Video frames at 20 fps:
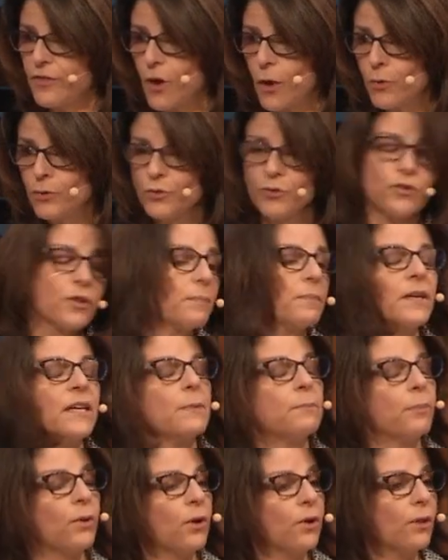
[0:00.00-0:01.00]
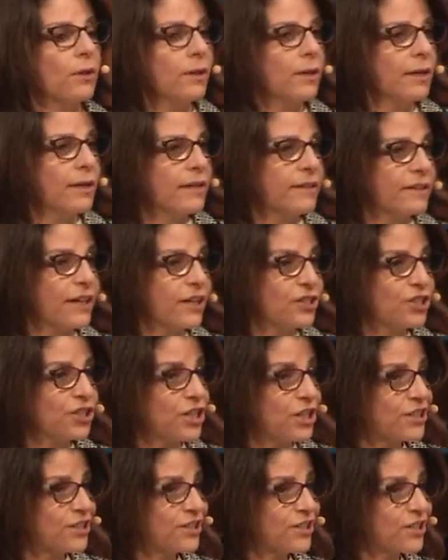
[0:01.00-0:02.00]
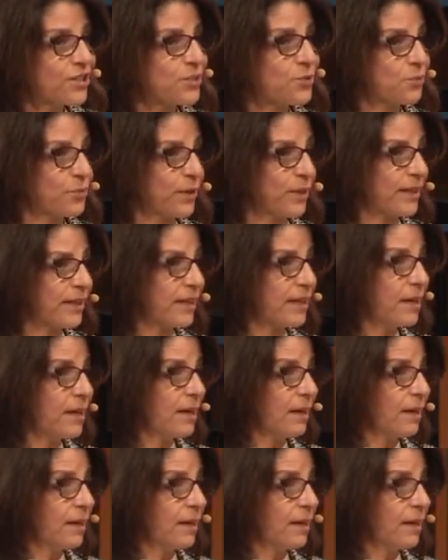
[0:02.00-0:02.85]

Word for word: those are the people that Jesus is really